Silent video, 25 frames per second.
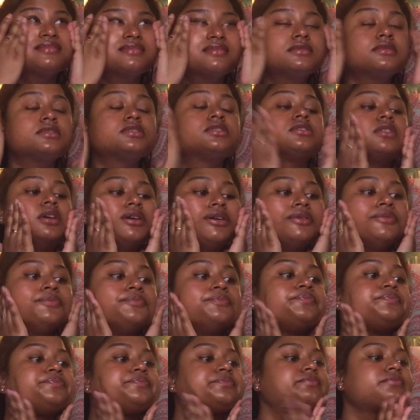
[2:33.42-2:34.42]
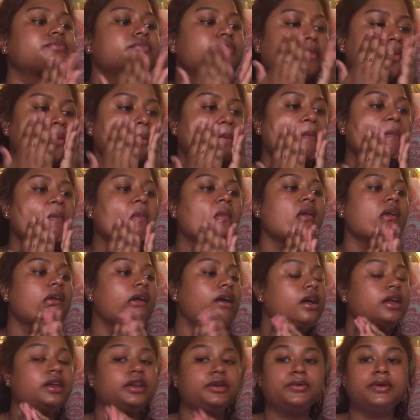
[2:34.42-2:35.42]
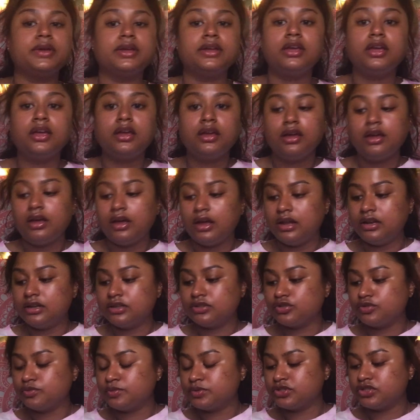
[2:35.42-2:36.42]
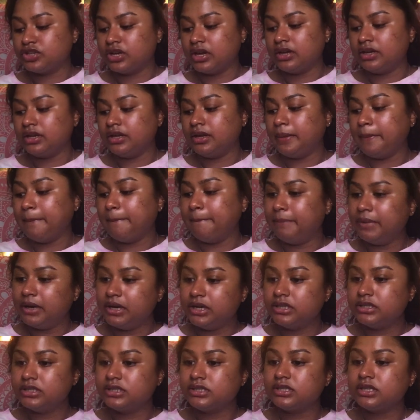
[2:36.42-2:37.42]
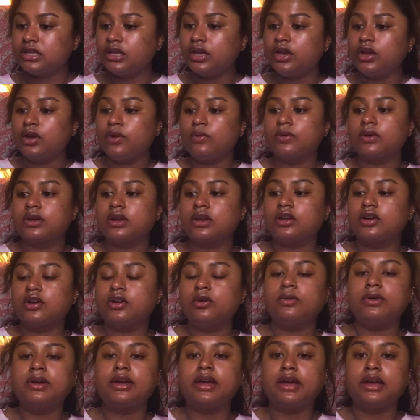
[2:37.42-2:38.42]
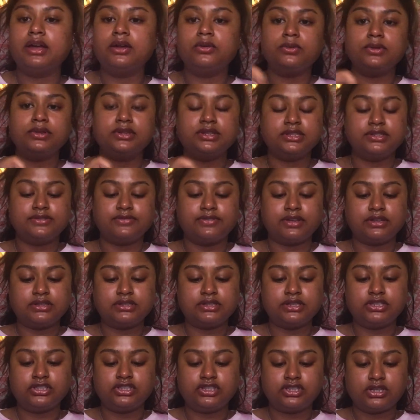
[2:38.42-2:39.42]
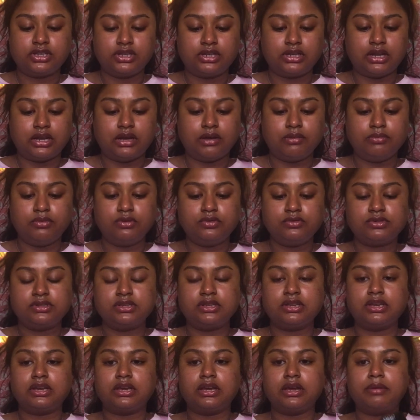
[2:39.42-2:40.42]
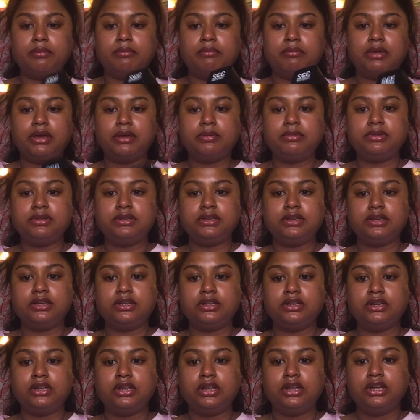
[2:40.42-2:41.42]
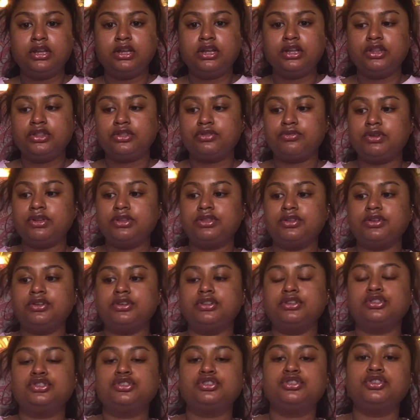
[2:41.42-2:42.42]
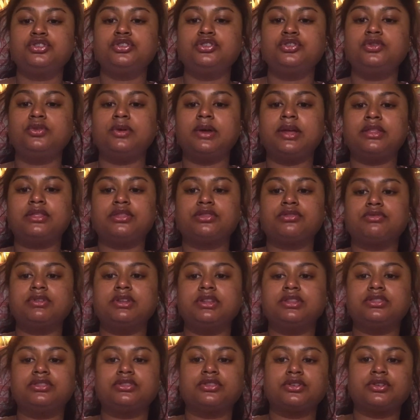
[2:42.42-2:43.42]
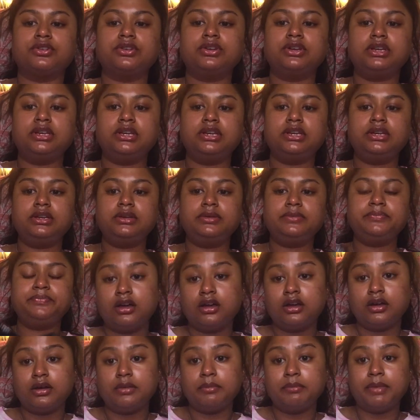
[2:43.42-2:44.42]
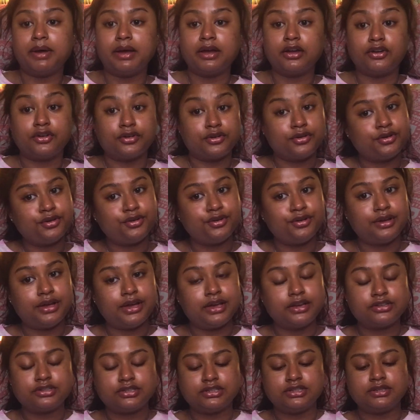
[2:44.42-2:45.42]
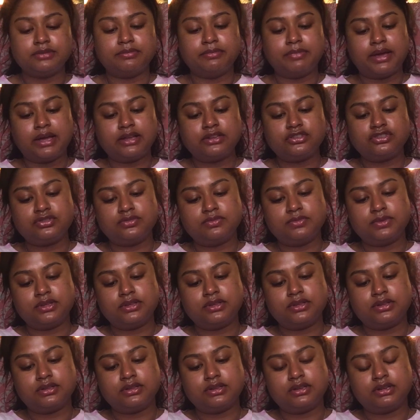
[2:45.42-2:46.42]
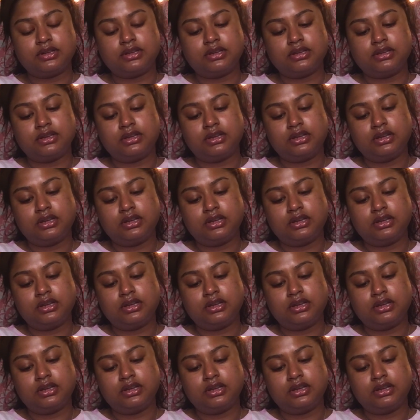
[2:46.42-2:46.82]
So, anyway, I look super shiny, but we're gonna go ahead with these foundation. I'm using Maybelline 332 and 330. My girl actually matched me the other day,